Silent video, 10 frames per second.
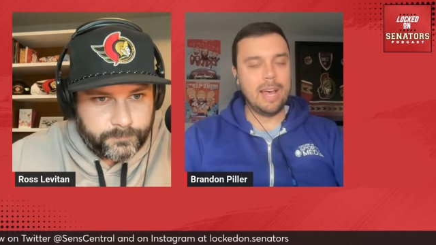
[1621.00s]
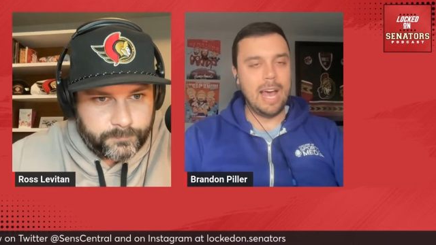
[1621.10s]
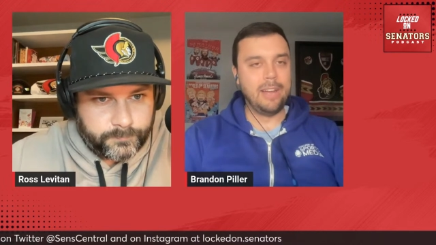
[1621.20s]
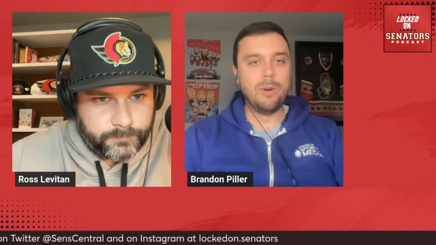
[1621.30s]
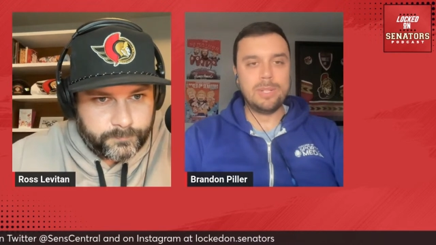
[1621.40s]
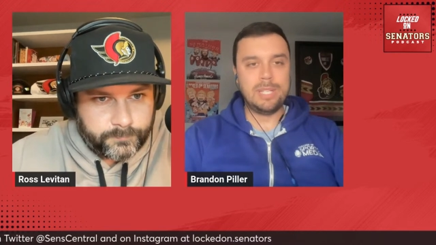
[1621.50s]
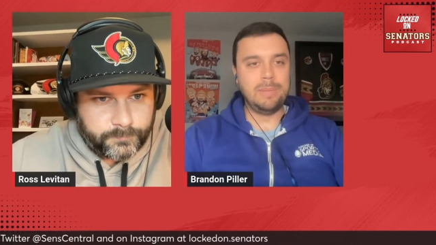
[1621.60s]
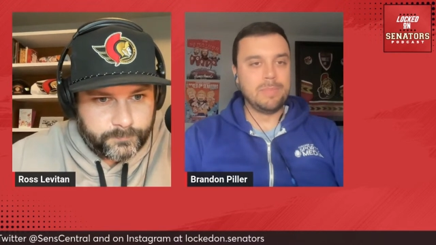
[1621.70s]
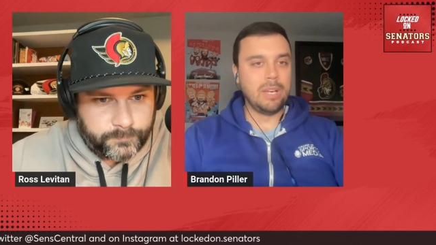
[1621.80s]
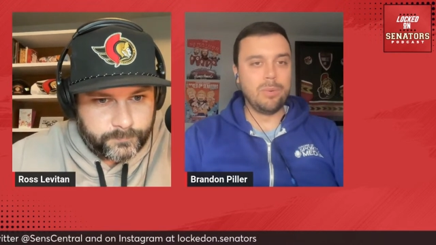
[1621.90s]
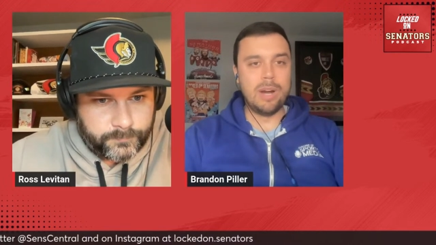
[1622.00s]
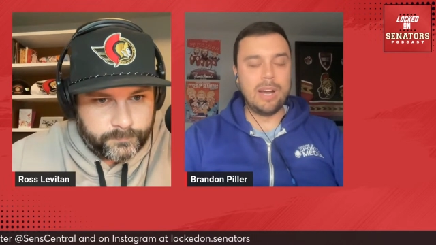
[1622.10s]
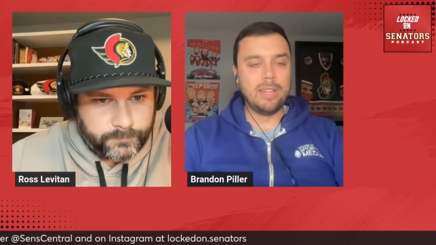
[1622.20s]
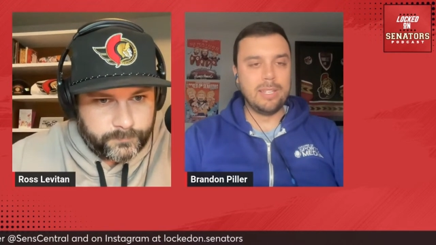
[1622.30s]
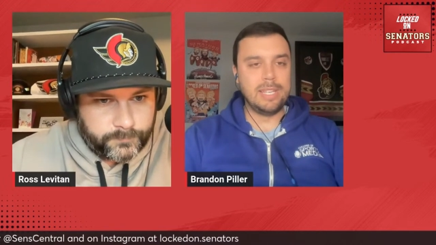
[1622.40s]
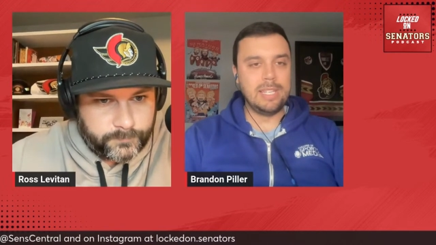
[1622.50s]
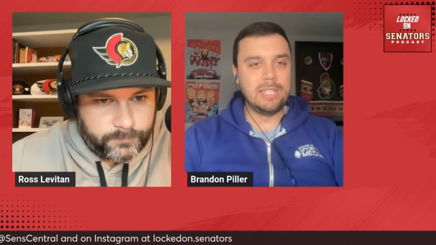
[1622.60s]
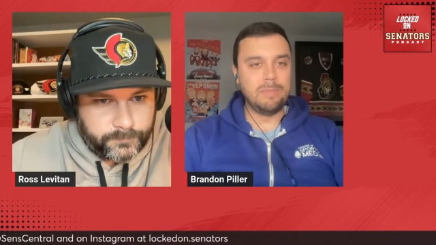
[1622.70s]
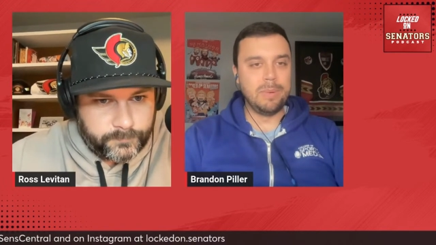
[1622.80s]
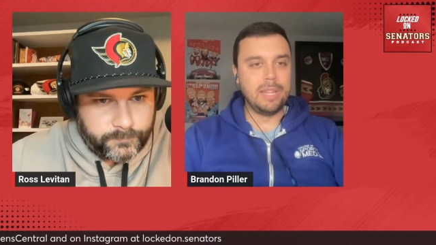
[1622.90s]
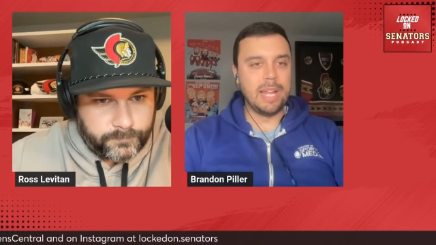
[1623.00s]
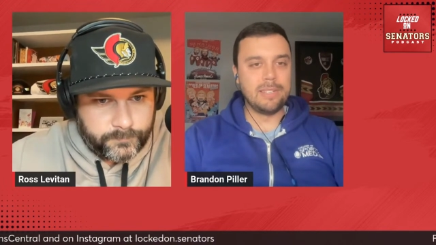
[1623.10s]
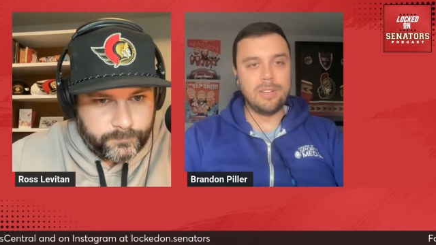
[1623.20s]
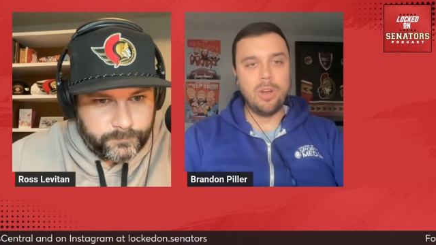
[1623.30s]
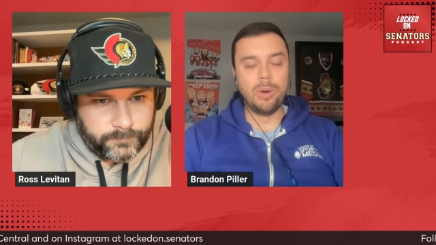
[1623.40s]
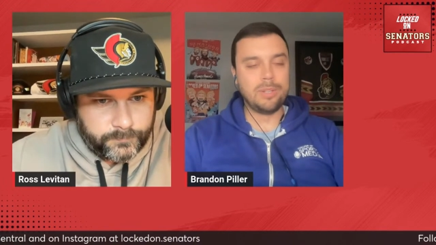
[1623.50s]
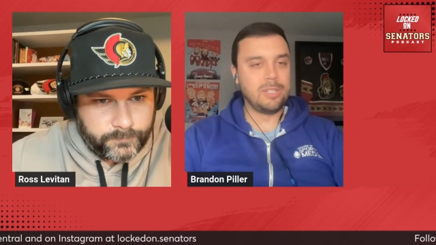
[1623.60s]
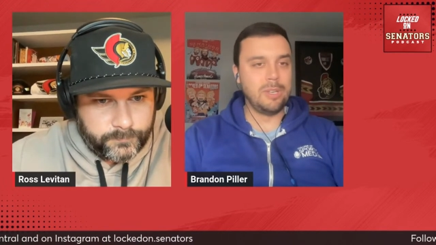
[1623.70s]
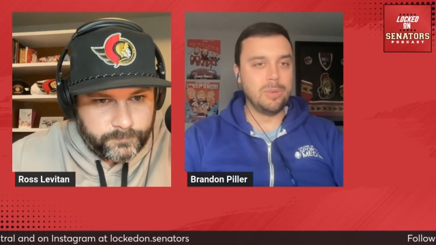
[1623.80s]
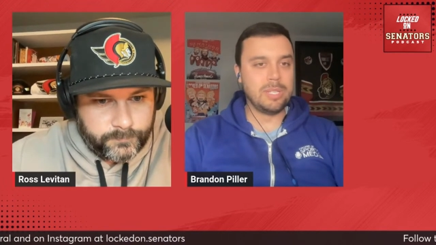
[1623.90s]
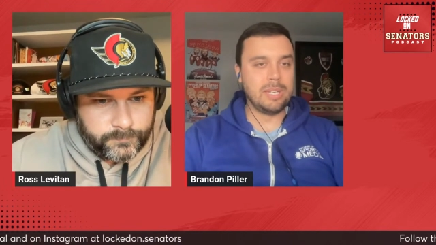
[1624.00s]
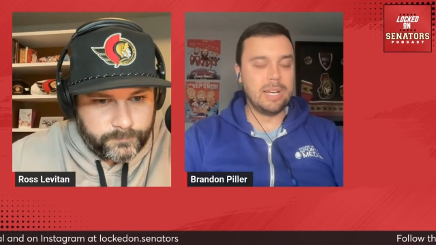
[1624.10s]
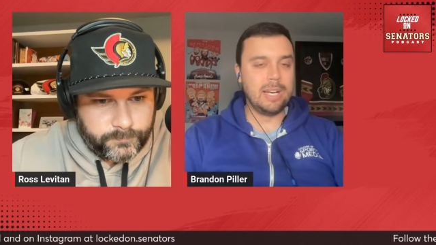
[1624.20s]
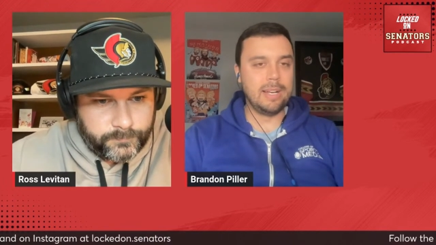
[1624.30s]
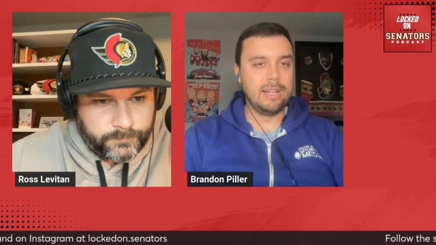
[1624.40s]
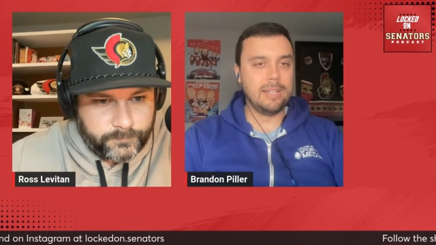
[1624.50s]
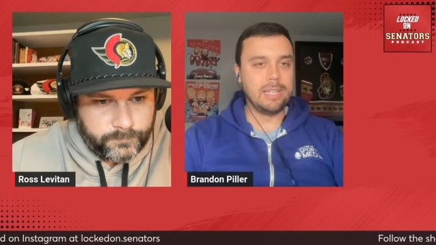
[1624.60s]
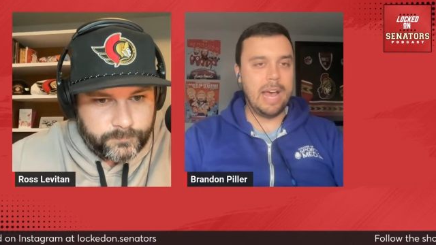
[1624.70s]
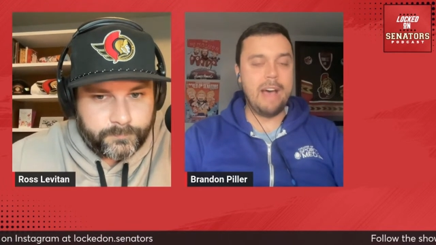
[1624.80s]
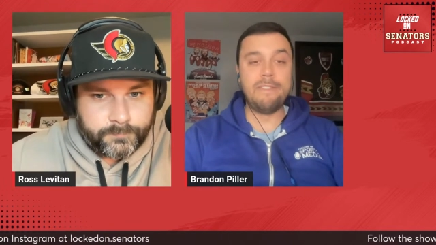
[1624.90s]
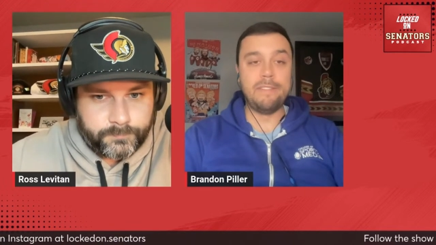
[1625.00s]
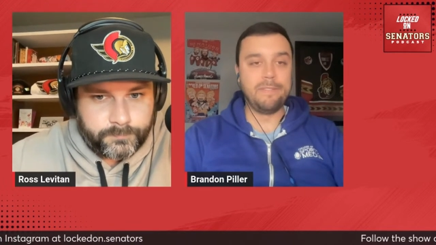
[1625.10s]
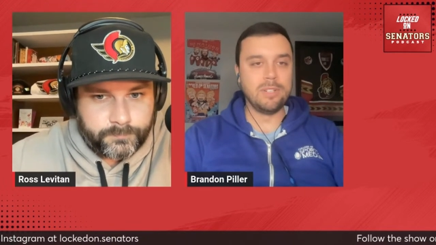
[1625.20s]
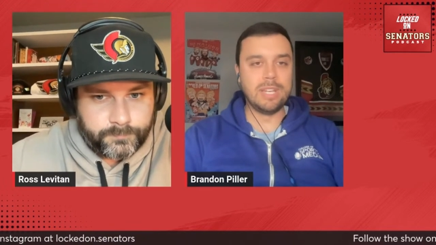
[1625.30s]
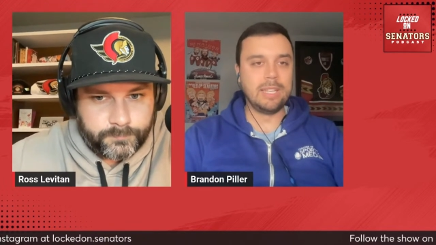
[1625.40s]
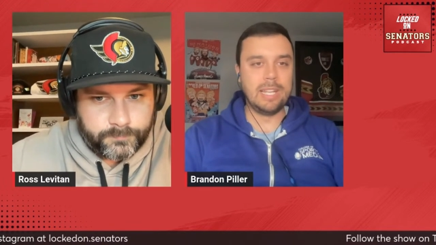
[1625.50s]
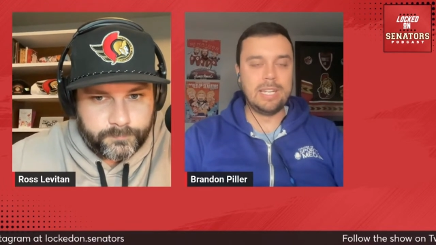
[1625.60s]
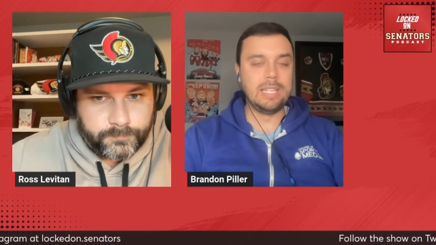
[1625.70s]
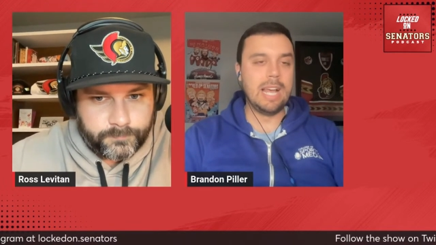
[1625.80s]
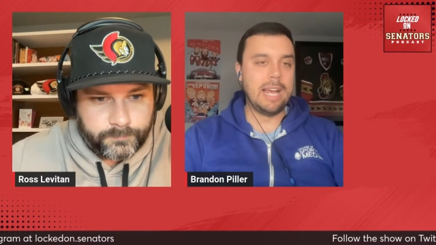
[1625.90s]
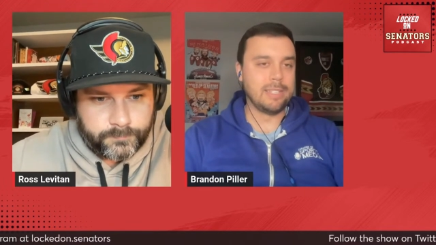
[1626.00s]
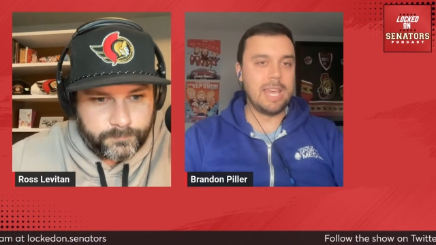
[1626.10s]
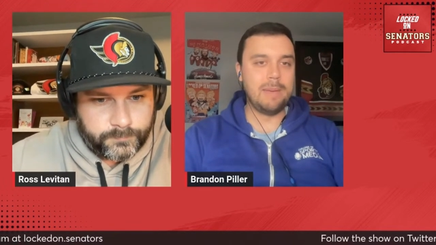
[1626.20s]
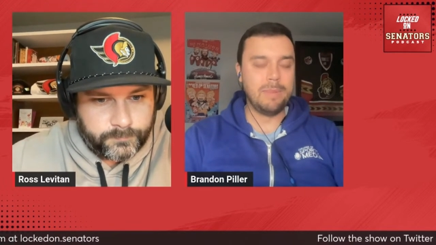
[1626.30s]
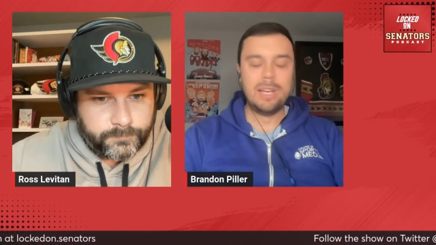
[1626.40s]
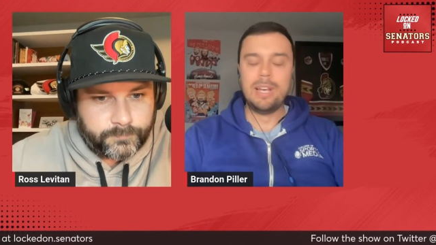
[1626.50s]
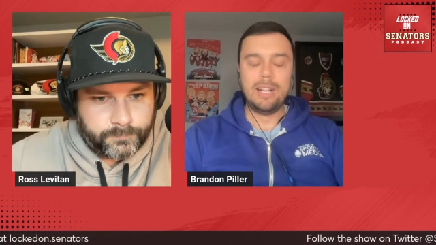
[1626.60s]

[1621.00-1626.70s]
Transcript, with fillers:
Speaker 1: I know it seems like we're out of the season, but that's no excuse to to have efforts like they did last game.